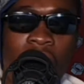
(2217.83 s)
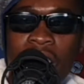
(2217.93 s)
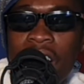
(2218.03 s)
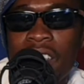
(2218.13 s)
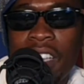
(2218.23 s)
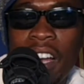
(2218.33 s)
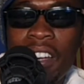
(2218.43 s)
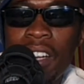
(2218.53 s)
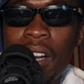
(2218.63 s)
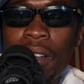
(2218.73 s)
Another
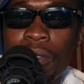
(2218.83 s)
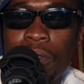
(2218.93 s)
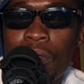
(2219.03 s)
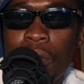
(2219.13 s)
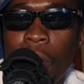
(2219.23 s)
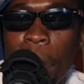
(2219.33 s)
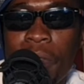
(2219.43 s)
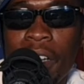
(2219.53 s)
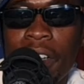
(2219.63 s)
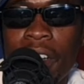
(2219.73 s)
scandal
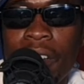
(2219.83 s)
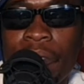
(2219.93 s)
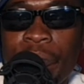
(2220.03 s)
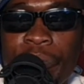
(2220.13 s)
drops again.